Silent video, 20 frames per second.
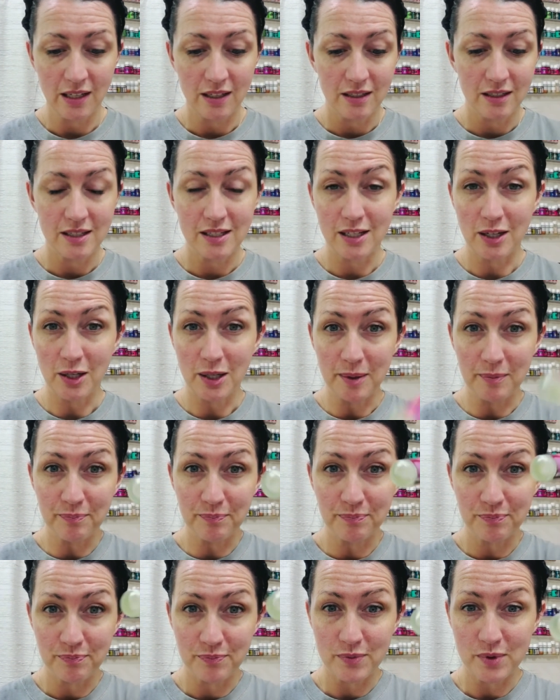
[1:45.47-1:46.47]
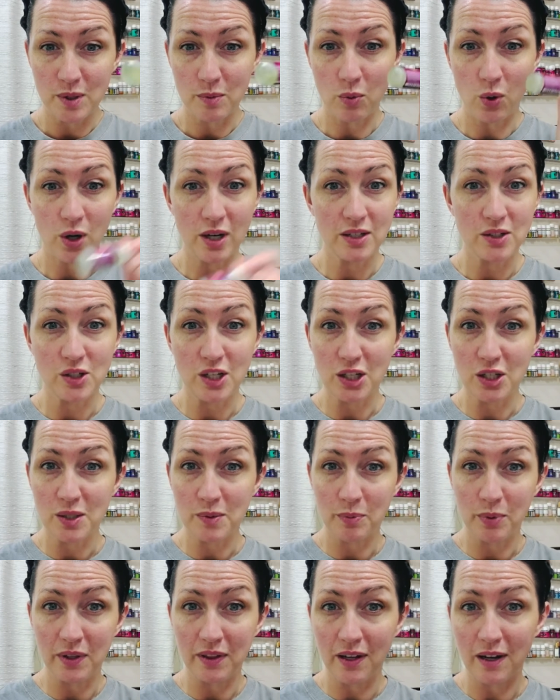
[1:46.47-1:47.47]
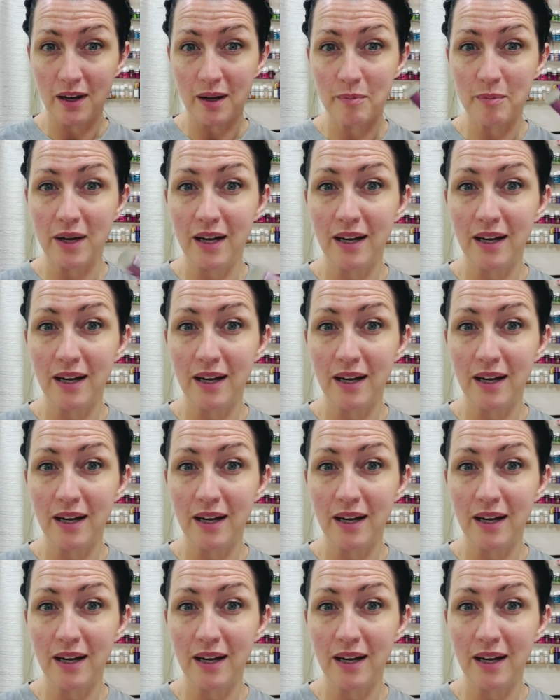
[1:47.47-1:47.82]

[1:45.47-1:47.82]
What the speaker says: serum support. So I just put that on